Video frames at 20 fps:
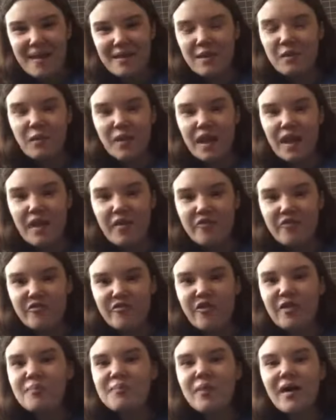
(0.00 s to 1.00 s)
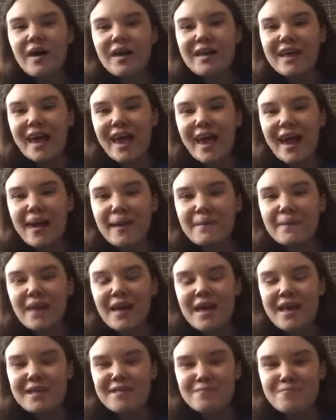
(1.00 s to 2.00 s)
no wait a football game
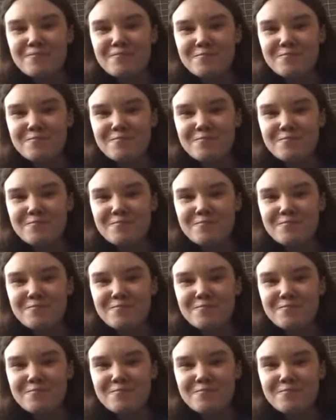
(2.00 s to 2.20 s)
and